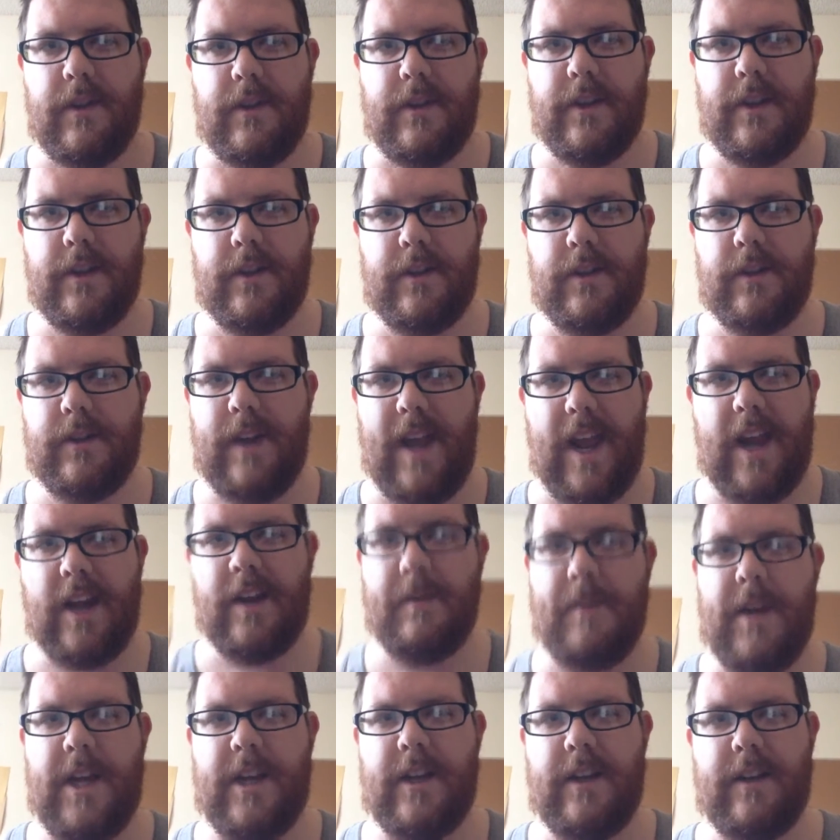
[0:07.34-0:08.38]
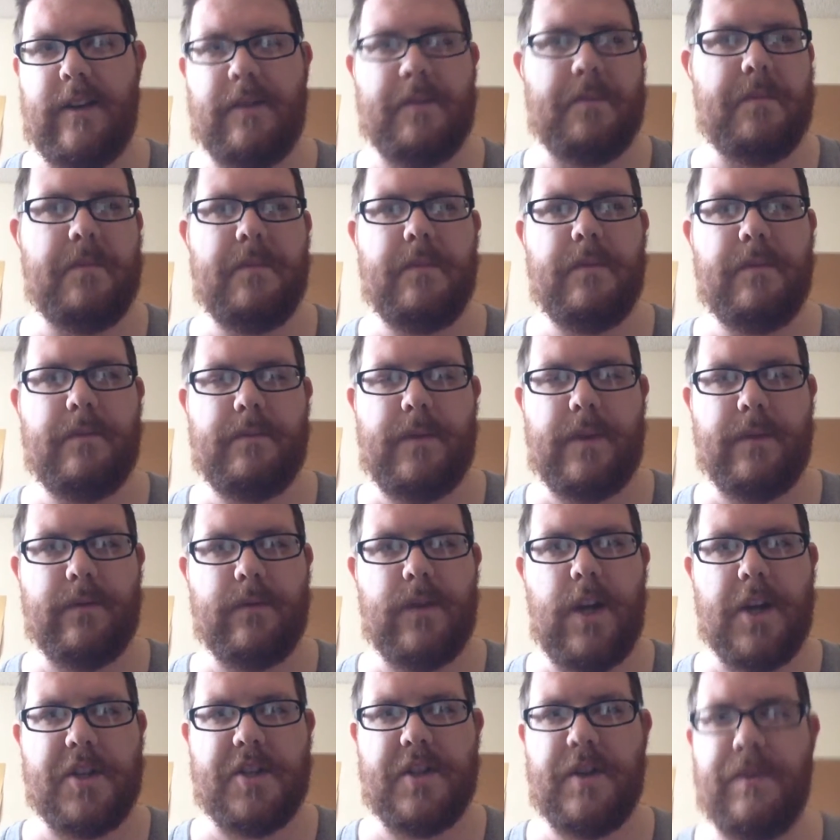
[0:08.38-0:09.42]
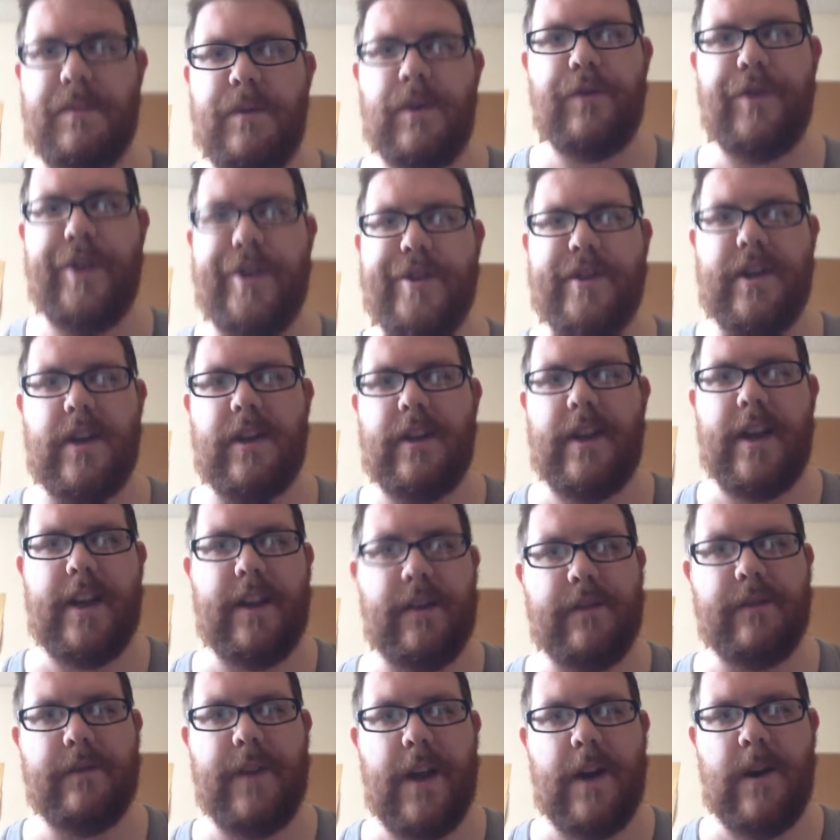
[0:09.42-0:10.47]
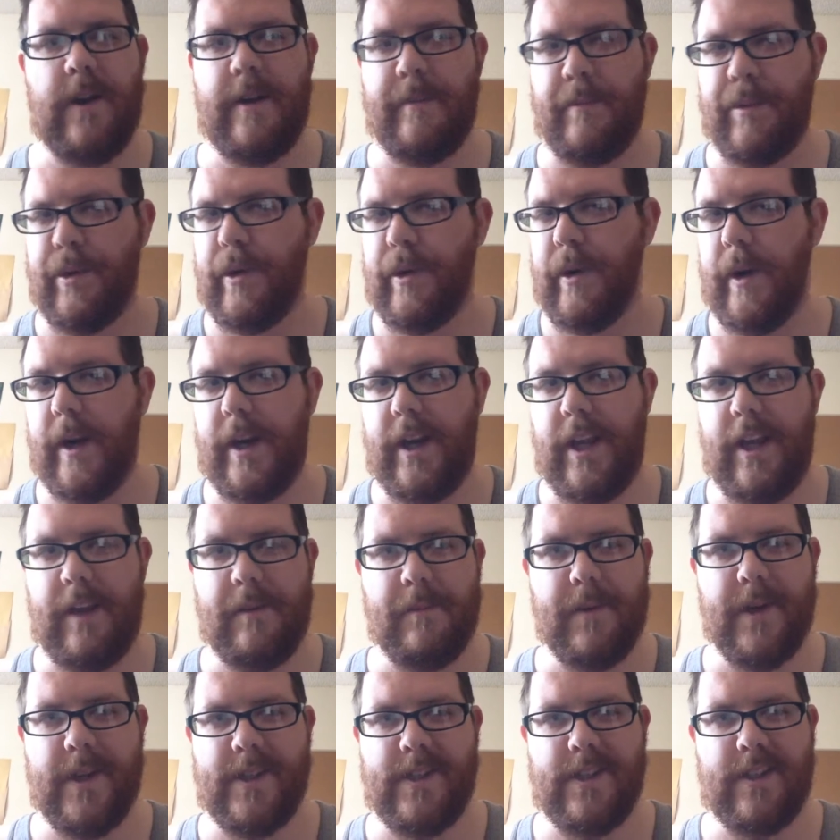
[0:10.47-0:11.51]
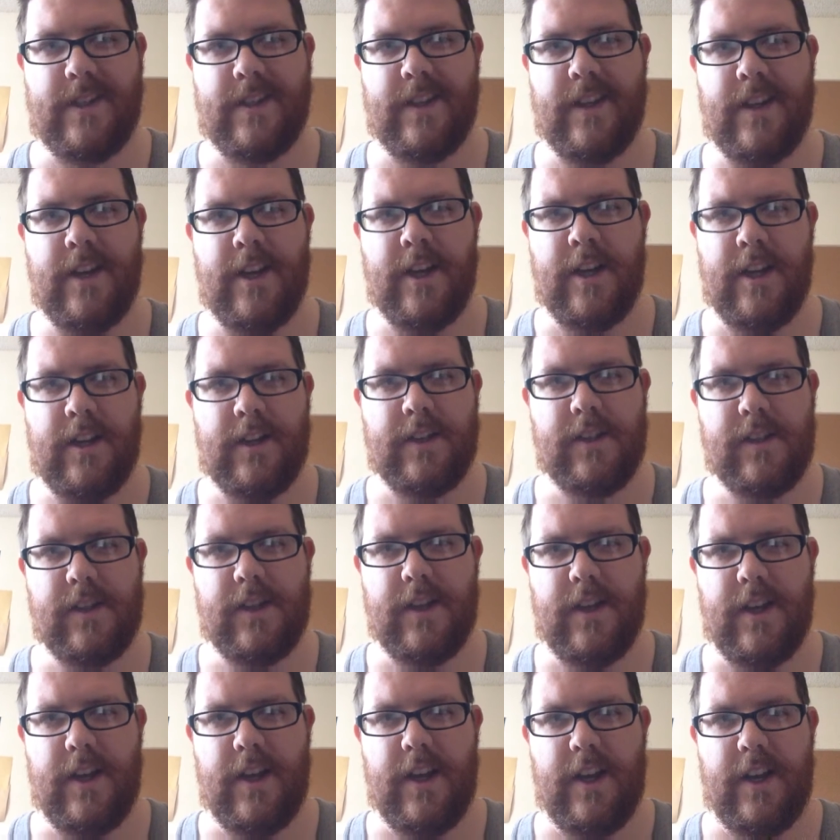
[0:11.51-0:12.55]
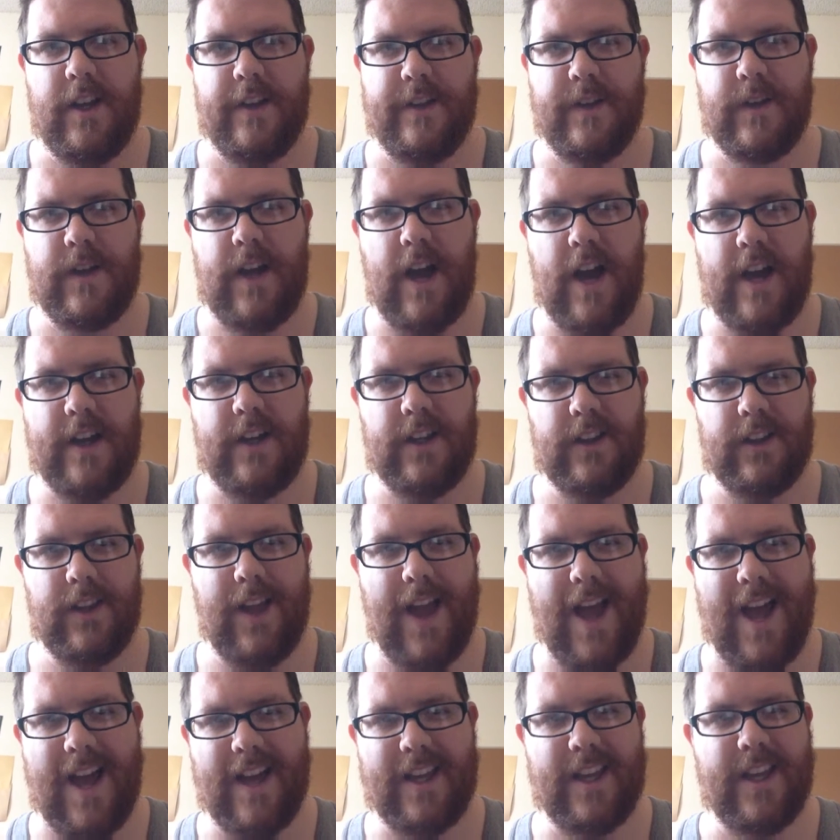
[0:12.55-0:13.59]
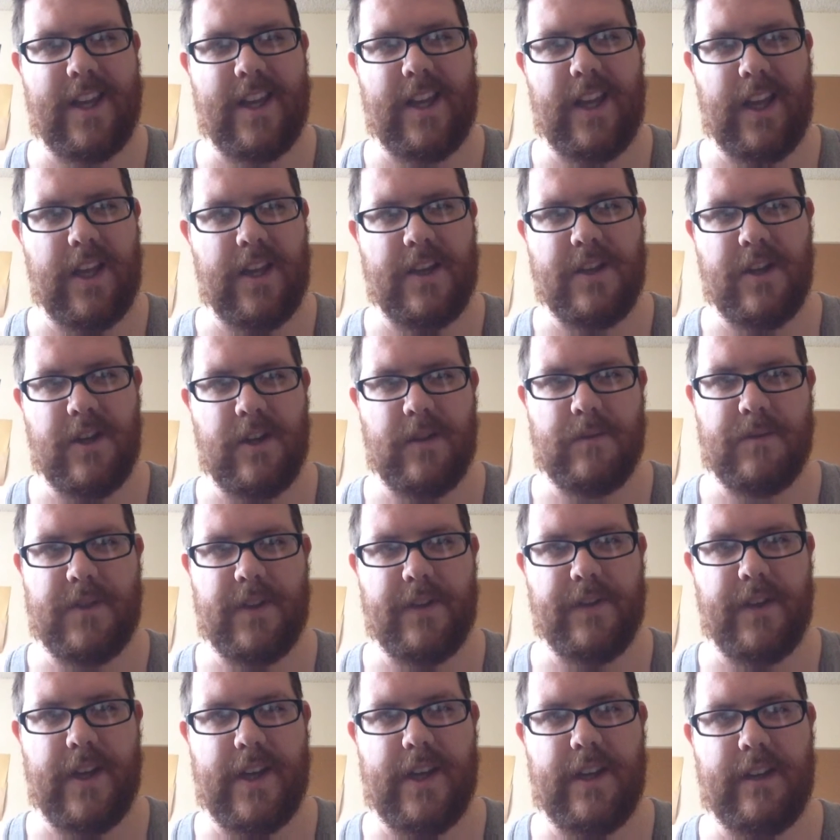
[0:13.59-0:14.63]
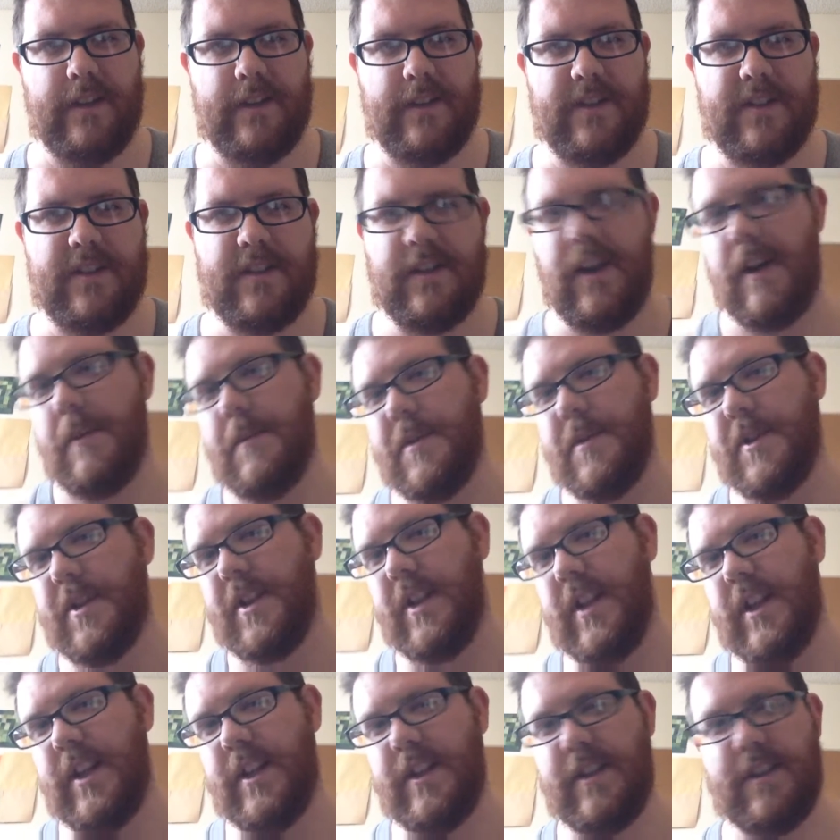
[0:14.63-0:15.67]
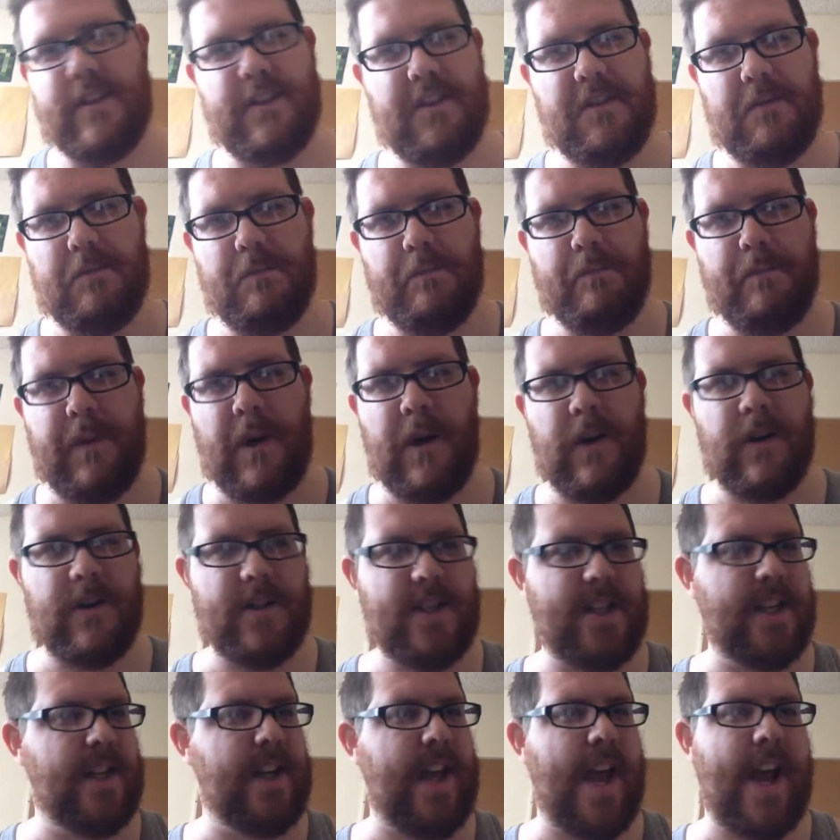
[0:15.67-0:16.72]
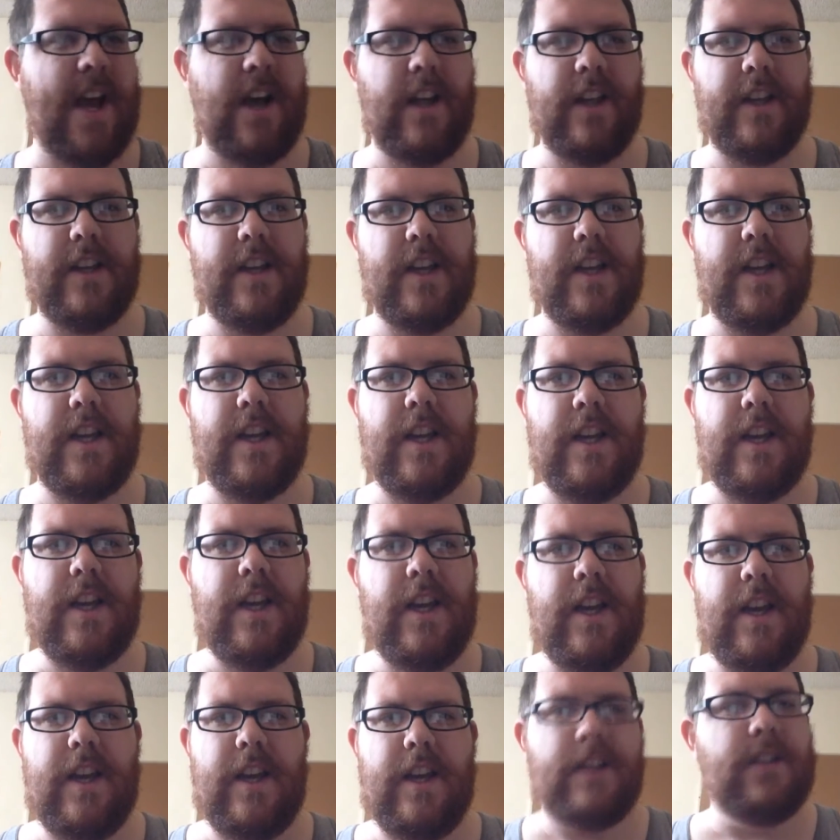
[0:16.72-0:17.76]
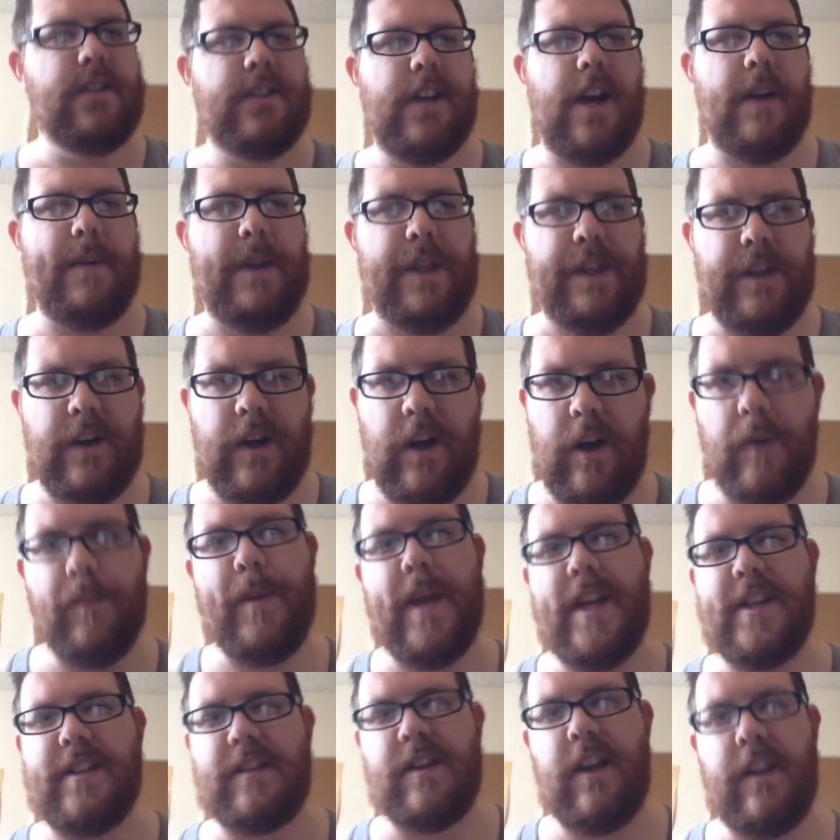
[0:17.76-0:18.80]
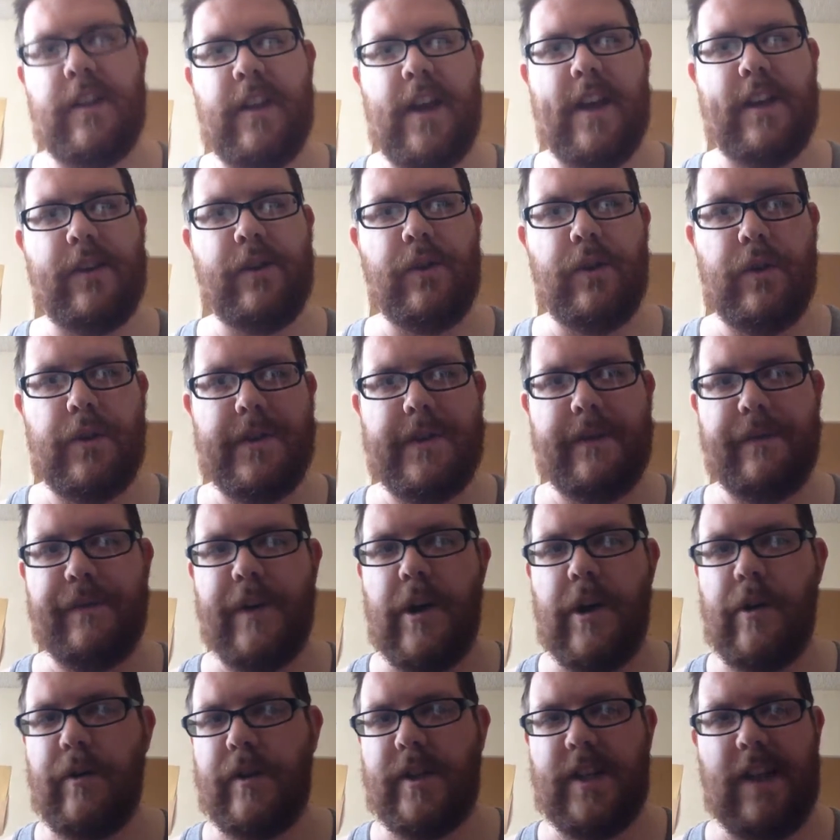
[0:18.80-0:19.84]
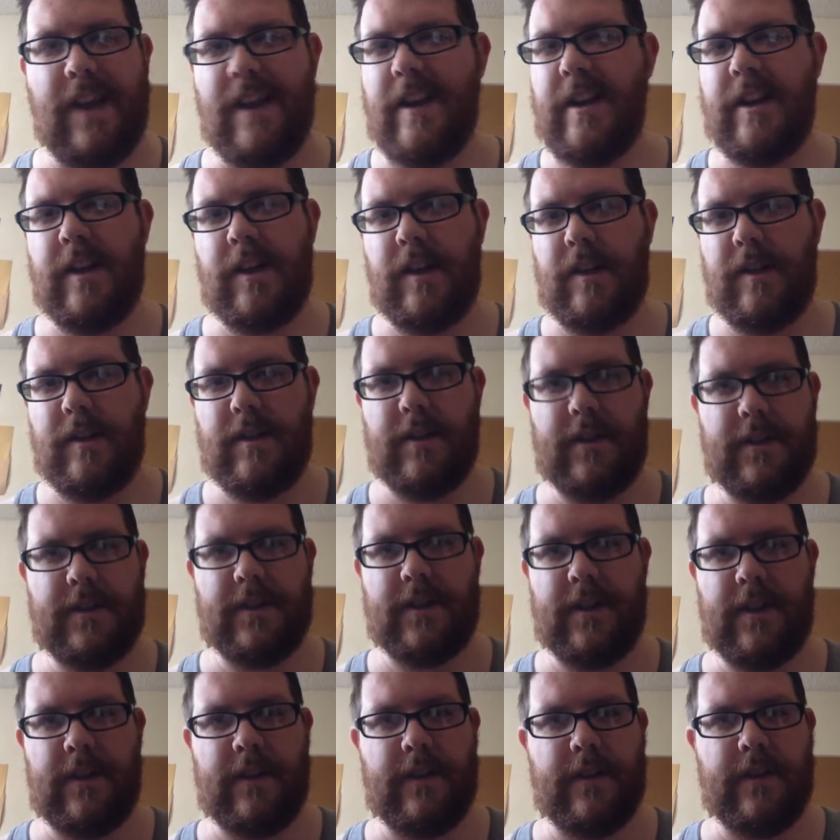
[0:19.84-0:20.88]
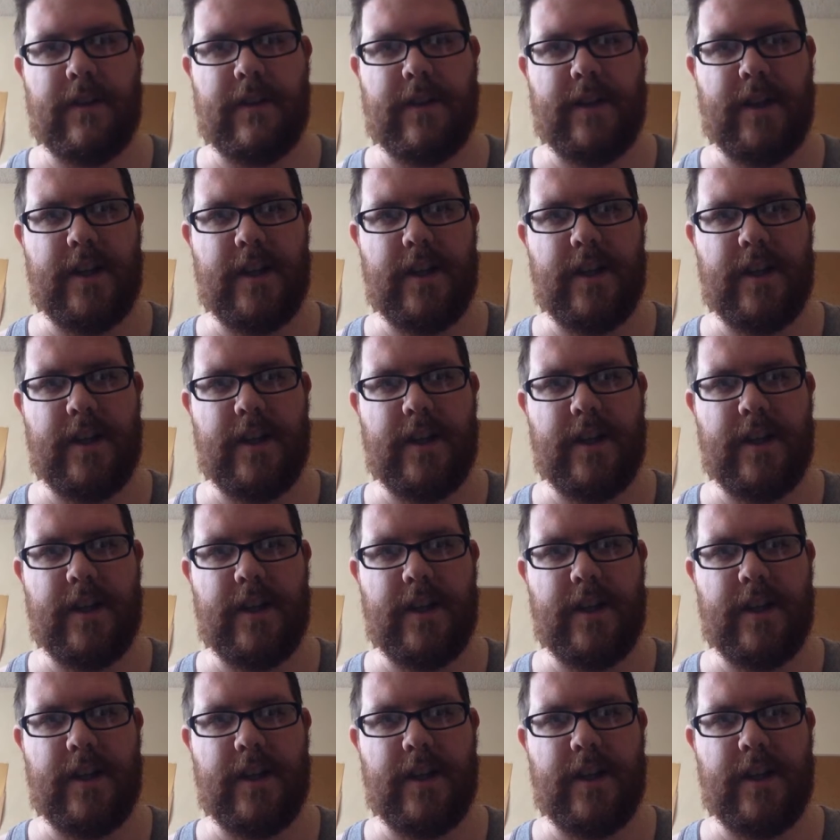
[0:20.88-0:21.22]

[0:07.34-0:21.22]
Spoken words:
little animated Russian movies are like very pretty, but they're kind of lacking in terms of like substance and personality. I mean, they're all based on like old folk tales and